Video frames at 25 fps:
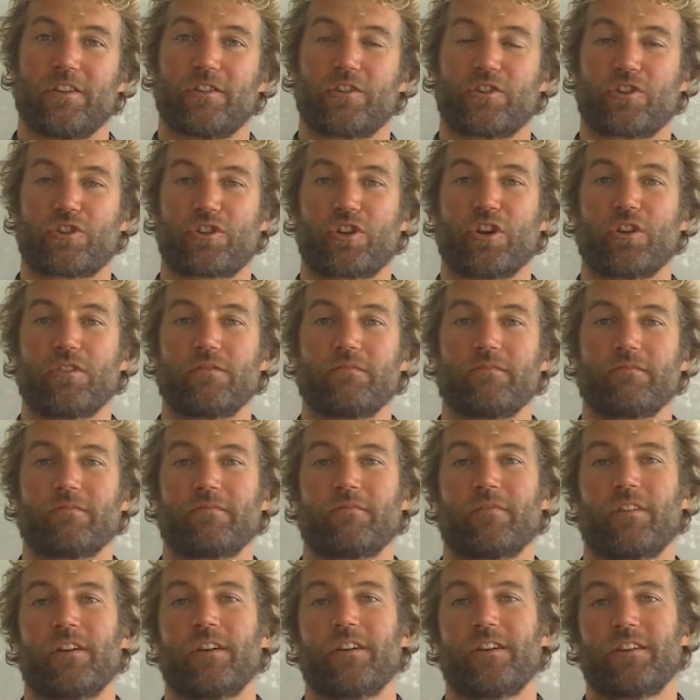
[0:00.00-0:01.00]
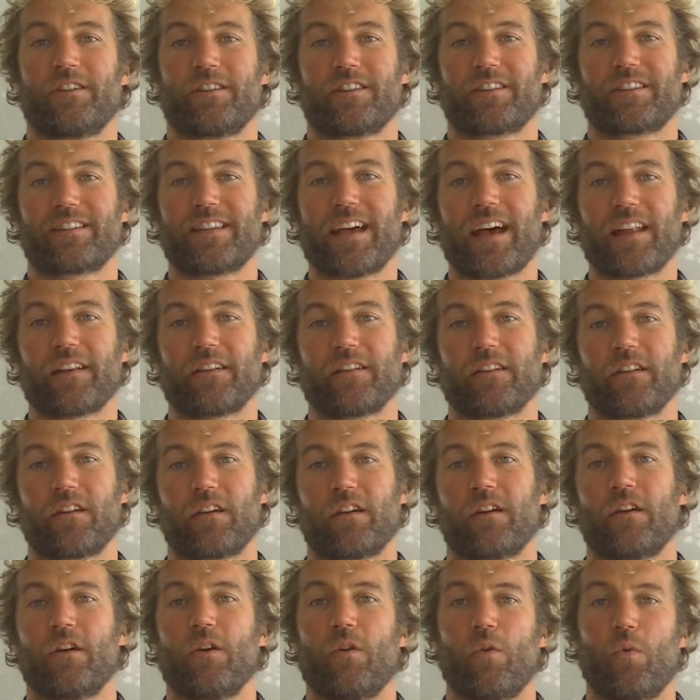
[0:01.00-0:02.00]
Sun, sand,
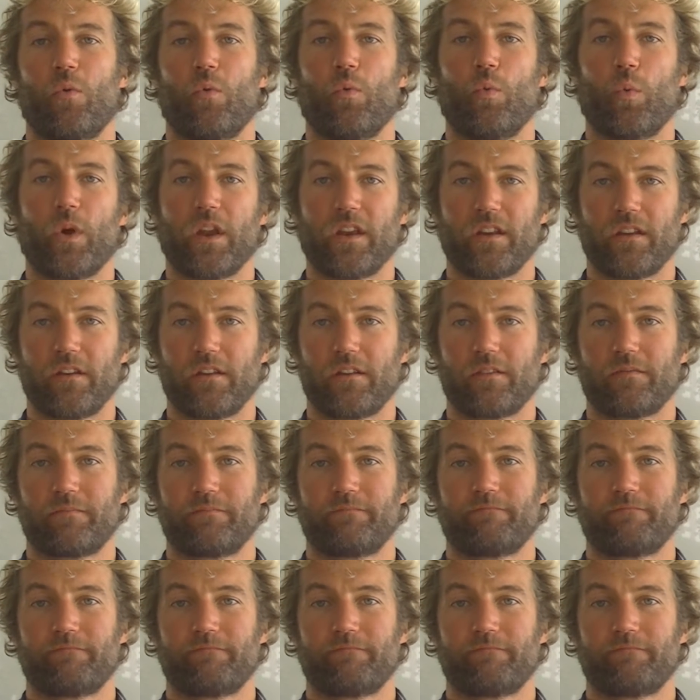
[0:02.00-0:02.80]
wind.